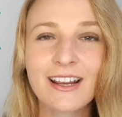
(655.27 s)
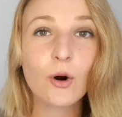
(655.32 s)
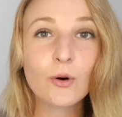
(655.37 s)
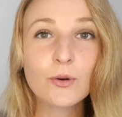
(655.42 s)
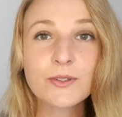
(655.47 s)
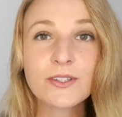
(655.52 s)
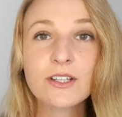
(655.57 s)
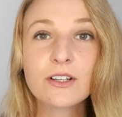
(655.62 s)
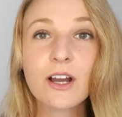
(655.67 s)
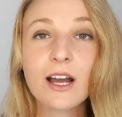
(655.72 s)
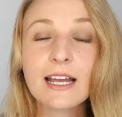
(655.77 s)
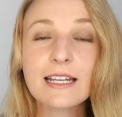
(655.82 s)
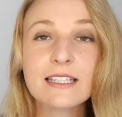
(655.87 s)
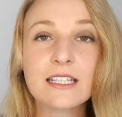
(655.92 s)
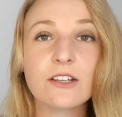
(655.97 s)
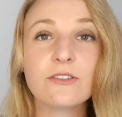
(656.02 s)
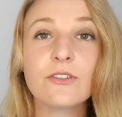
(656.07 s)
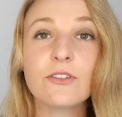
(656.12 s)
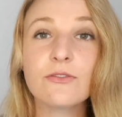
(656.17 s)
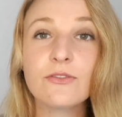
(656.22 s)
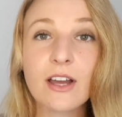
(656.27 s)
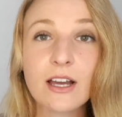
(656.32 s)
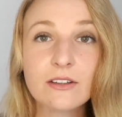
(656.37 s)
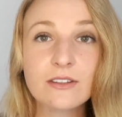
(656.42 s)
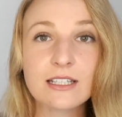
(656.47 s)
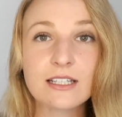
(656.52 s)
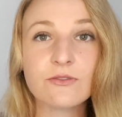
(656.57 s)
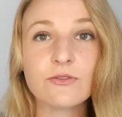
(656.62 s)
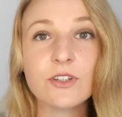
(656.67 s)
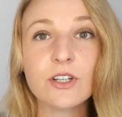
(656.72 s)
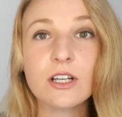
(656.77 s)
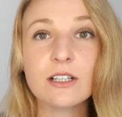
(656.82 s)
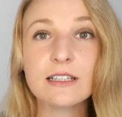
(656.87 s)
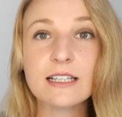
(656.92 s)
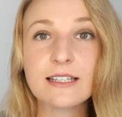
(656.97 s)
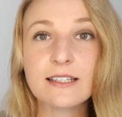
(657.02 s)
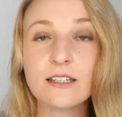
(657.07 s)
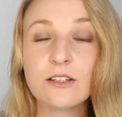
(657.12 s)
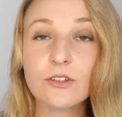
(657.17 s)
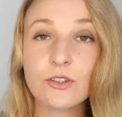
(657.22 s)
Also guys, if you found this video
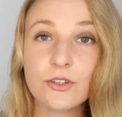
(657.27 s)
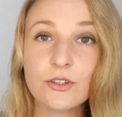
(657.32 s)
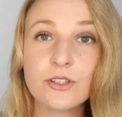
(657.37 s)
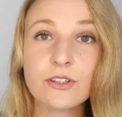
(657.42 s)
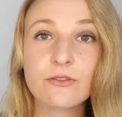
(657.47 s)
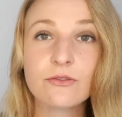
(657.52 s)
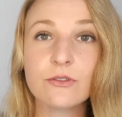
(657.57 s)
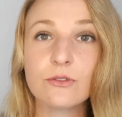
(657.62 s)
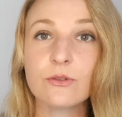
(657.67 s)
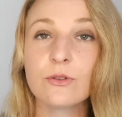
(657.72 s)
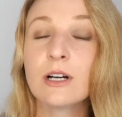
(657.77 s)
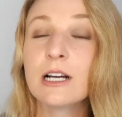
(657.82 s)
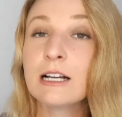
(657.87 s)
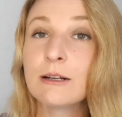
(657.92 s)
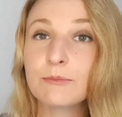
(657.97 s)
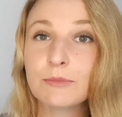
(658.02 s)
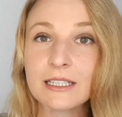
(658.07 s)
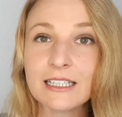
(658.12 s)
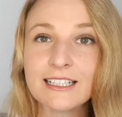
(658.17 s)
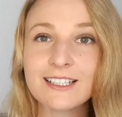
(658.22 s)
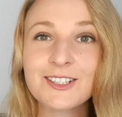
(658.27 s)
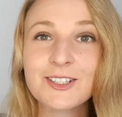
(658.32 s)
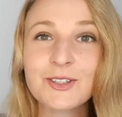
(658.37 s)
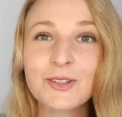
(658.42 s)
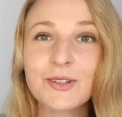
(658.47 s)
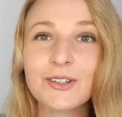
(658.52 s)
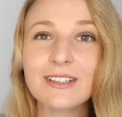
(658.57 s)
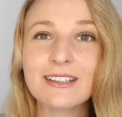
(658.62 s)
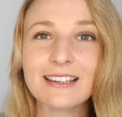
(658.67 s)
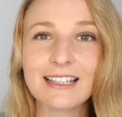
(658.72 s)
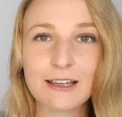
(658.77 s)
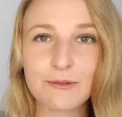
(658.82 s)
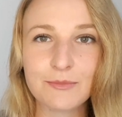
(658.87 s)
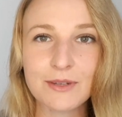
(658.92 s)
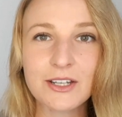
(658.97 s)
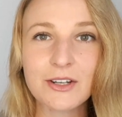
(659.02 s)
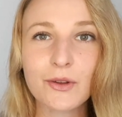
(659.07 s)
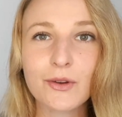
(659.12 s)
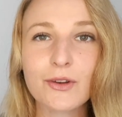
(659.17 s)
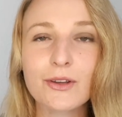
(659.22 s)
lesson useful, please do let me
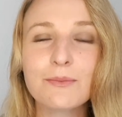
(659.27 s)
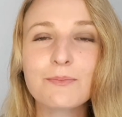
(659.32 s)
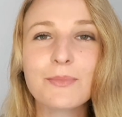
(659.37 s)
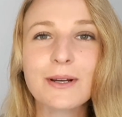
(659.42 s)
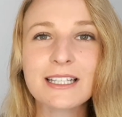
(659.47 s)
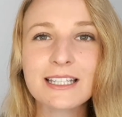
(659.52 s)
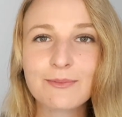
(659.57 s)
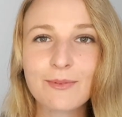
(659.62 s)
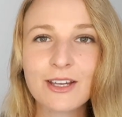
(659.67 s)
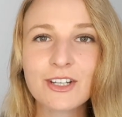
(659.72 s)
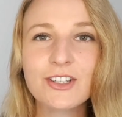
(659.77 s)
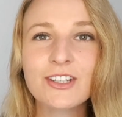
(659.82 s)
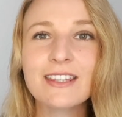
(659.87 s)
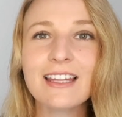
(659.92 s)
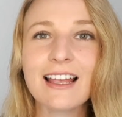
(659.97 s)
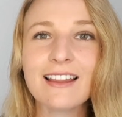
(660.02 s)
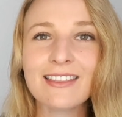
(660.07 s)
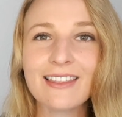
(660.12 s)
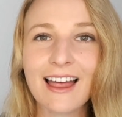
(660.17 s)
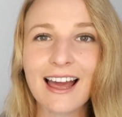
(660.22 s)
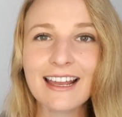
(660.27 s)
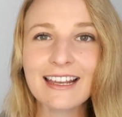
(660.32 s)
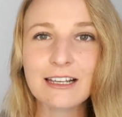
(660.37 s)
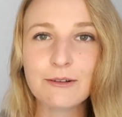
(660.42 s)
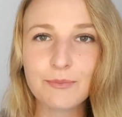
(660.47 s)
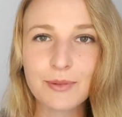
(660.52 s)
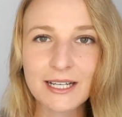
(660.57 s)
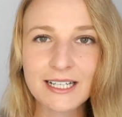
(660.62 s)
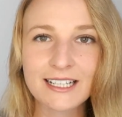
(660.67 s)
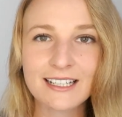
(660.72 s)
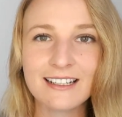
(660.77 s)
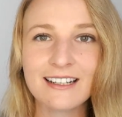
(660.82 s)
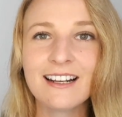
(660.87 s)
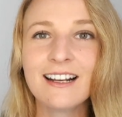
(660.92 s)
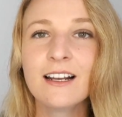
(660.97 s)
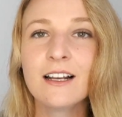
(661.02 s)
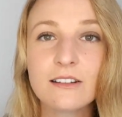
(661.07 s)
know by smashing that like button.